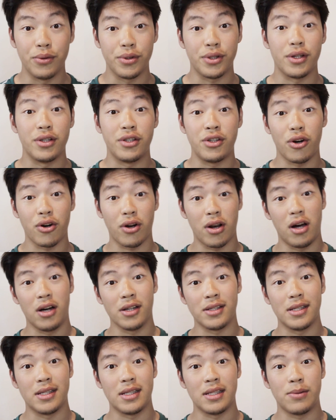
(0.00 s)
also shot
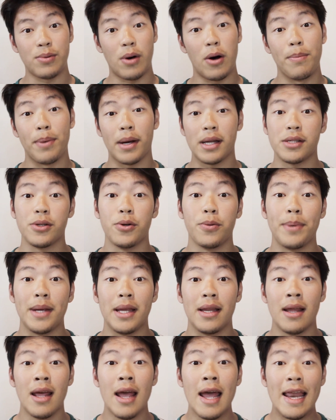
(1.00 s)
glasses as well, because you'll
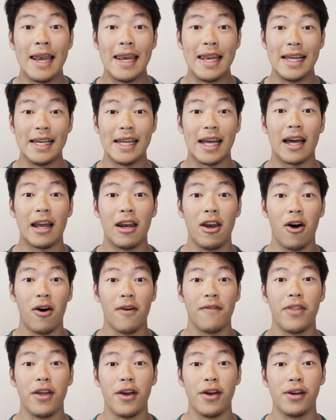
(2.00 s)
be needing a lot
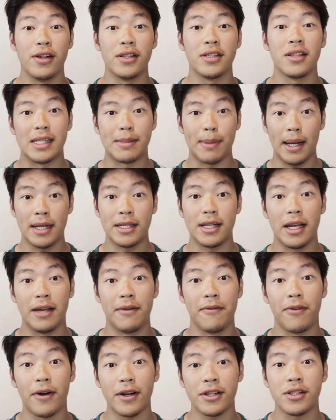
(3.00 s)
of those, especially
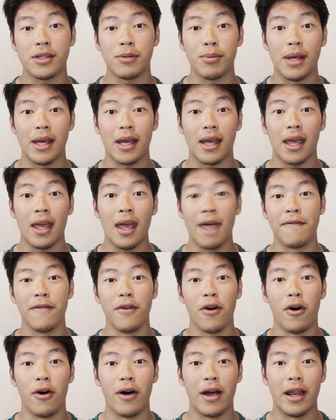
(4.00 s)
in Freshers Week, if
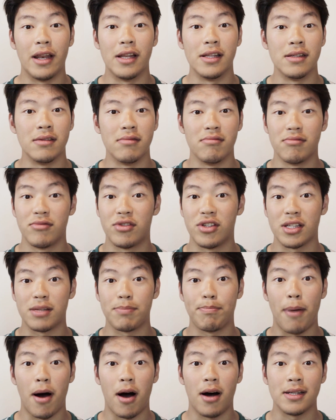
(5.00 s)
not in
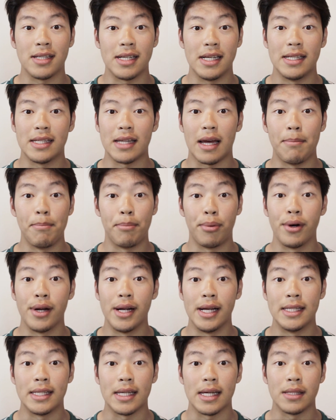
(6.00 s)
just parties and
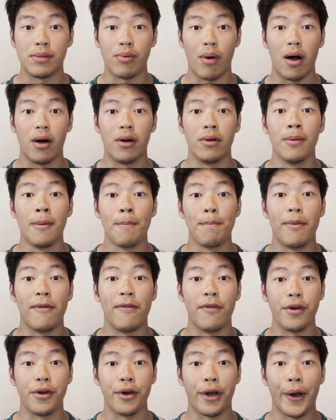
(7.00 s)
pre's as well
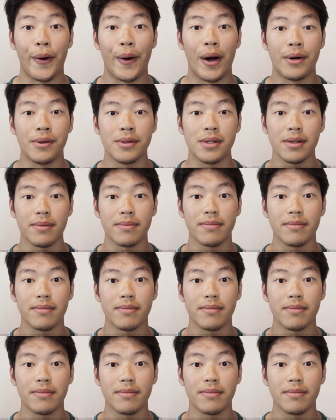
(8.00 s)
before you go out.